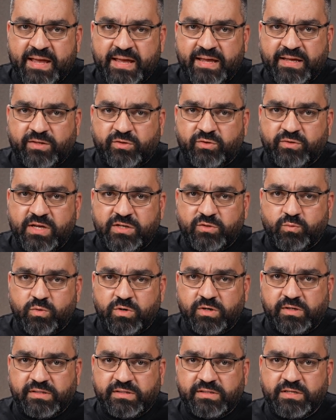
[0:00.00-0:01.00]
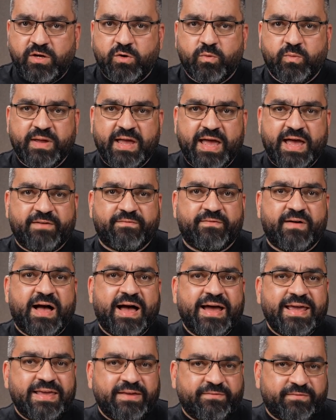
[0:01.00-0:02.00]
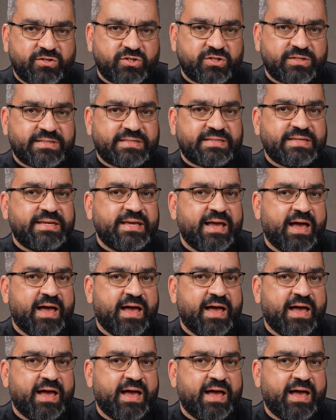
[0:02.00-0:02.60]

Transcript: In today's world, we have high-efficiency,